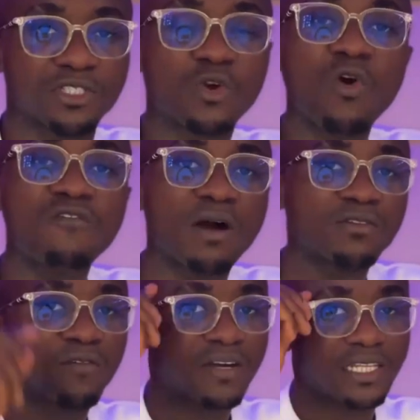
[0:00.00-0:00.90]

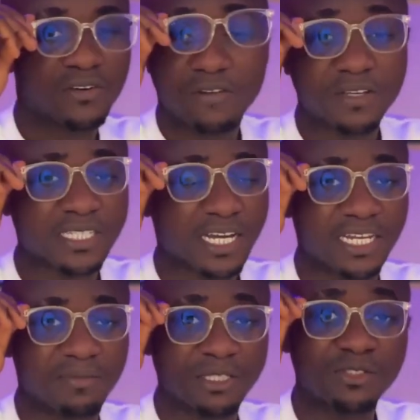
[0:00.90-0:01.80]
someone I can
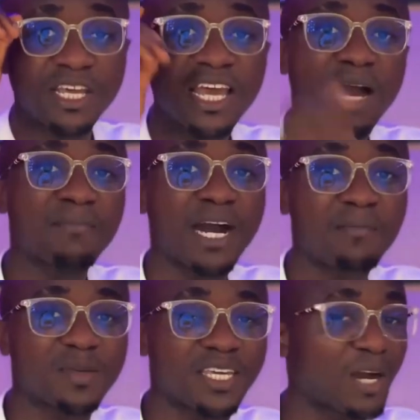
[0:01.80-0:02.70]
place as my
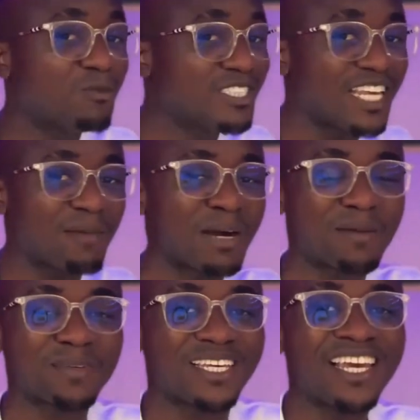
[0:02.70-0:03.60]
roots.
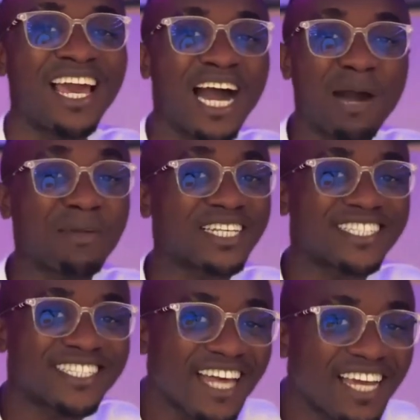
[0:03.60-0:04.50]
I
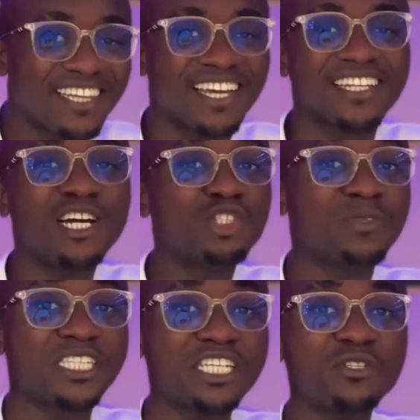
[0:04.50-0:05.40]
have said it
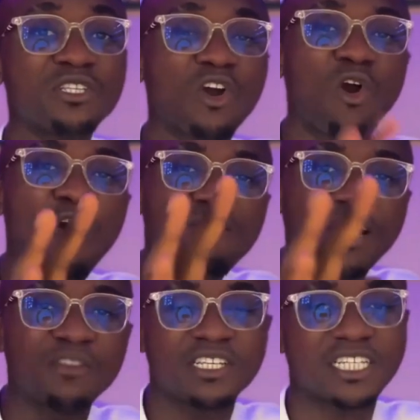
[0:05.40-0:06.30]
time and time again,
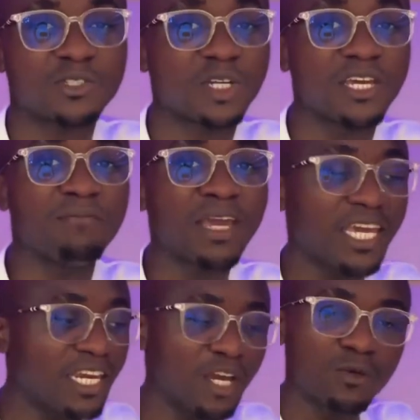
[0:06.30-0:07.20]
I am a
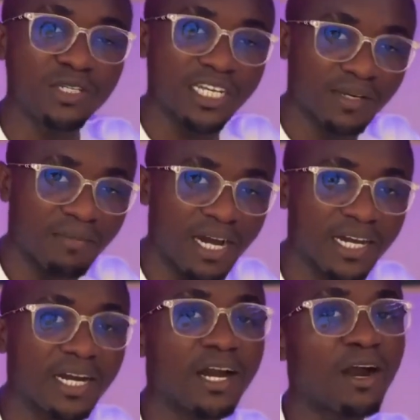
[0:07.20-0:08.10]
self-taught graphic
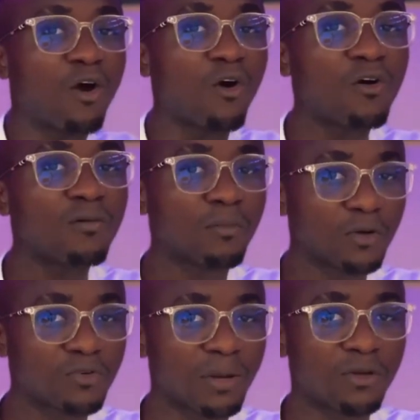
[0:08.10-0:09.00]
designer
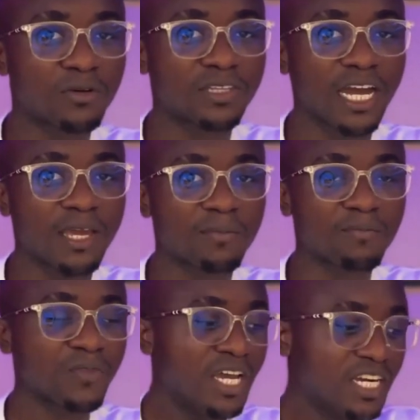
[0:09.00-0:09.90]
without
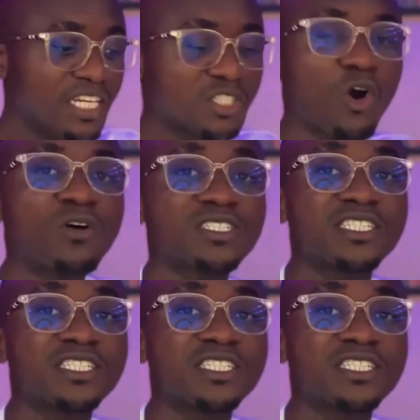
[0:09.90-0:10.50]
any roots.